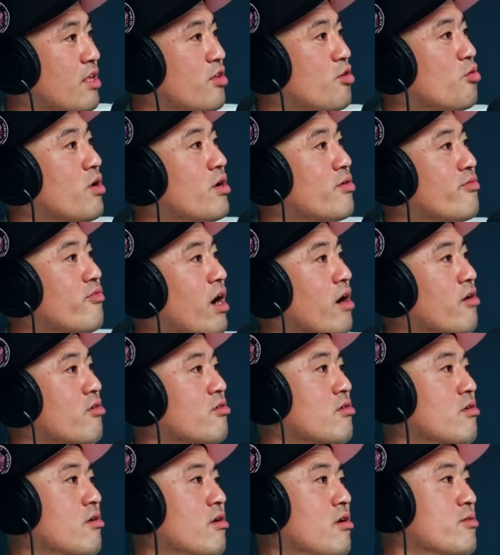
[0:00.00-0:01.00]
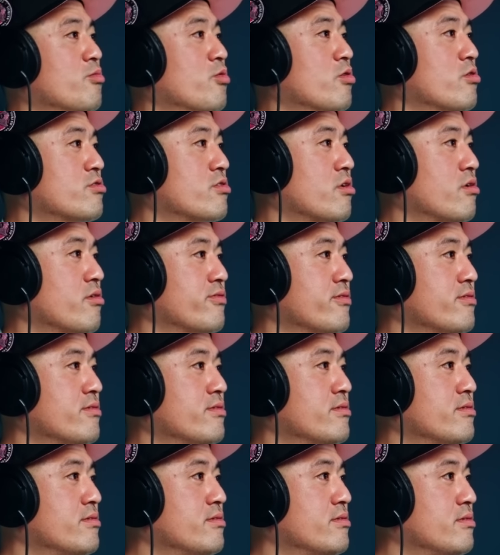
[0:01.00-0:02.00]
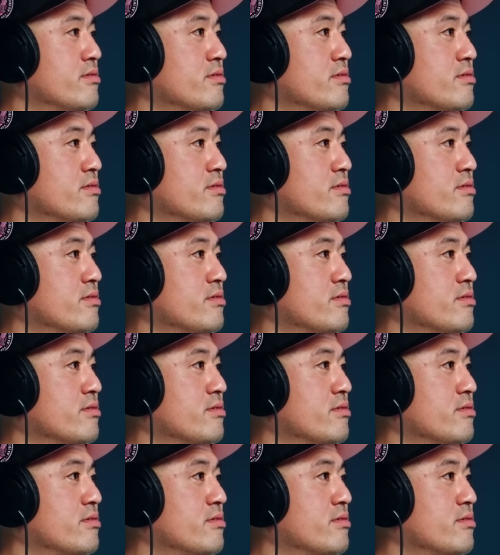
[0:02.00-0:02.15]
That you went viral on World Star for?